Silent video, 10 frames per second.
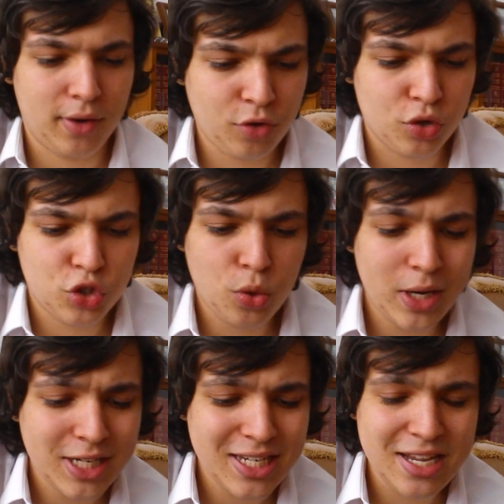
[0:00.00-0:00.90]
I've got
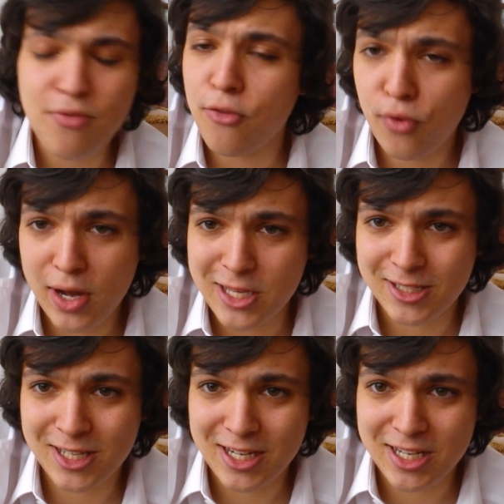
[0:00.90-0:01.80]
23
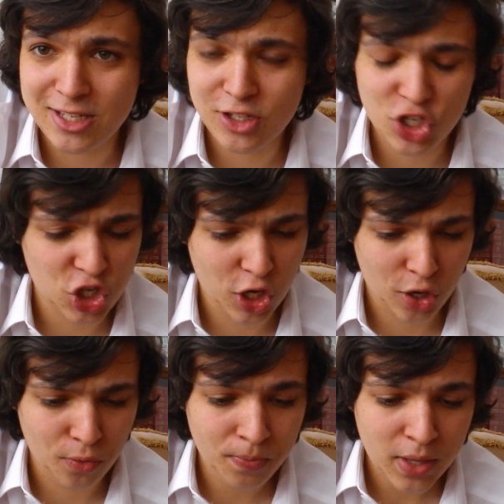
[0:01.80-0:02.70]
CDs to
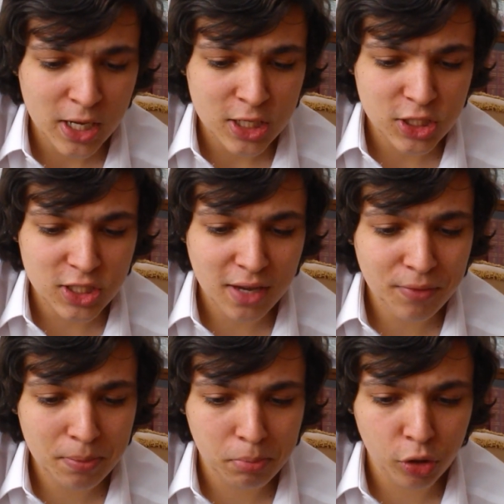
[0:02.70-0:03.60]
show,
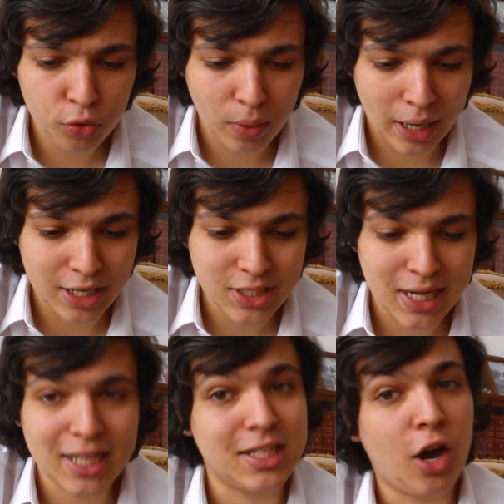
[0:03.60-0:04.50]
7 Blu-rays,
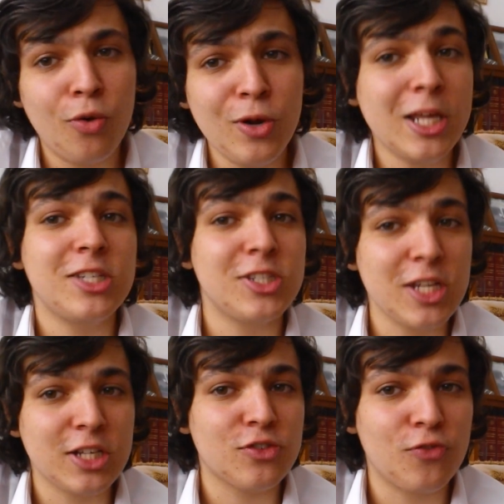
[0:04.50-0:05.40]
and only
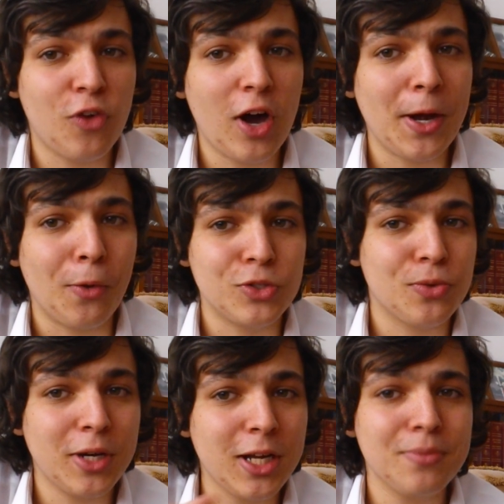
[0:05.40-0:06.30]
6 vinyls.
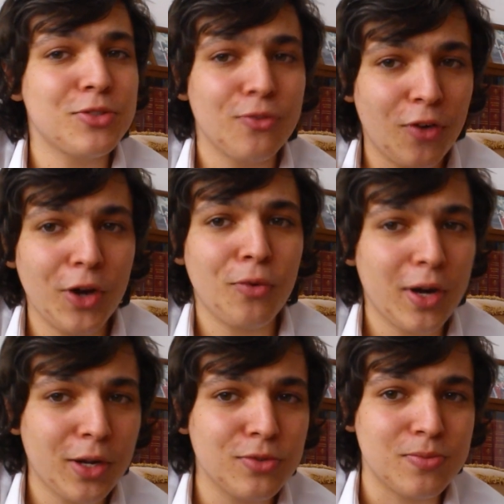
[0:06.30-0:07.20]
So when it comes to vinyl
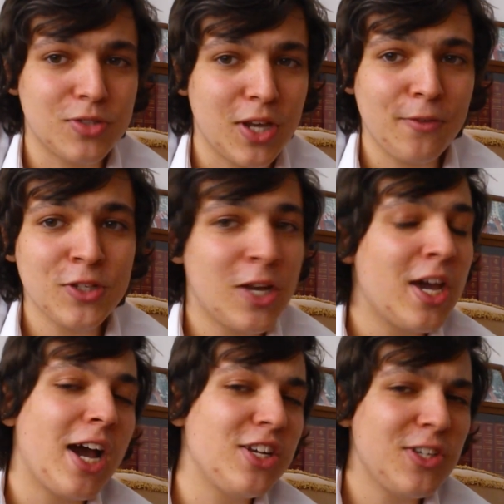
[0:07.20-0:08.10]
records themselves,
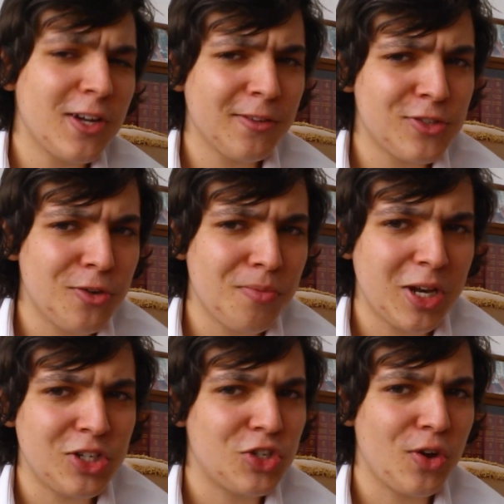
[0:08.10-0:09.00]
I do not have too
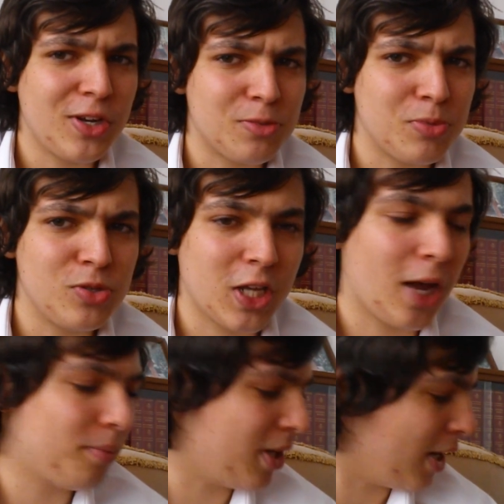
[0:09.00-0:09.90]
many to show in this music
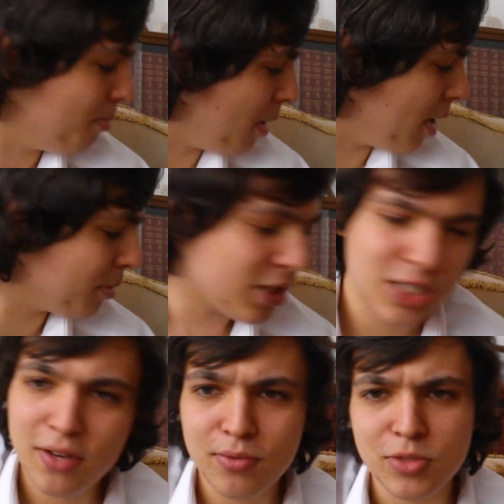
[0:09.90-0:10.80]
update. But I'm going to
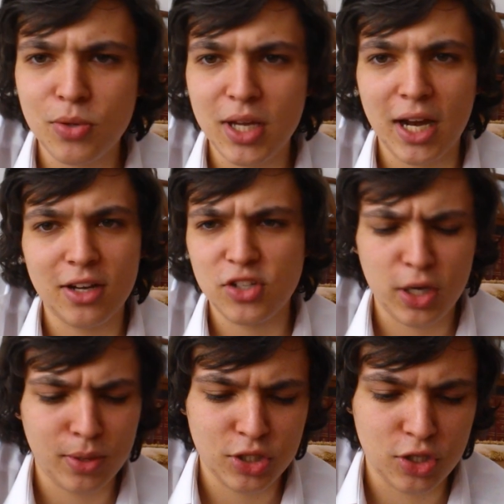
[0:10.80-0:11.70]
save them till the end, as
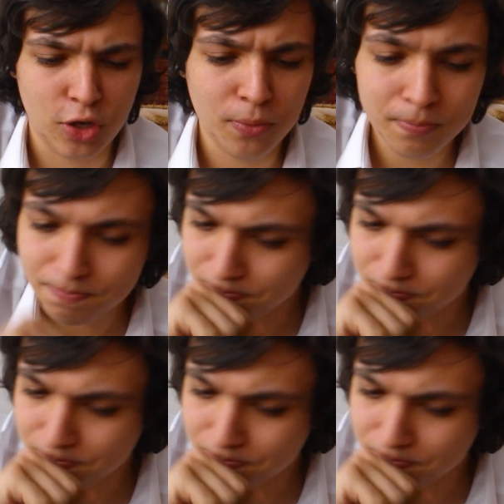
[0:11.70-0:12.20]
I always do.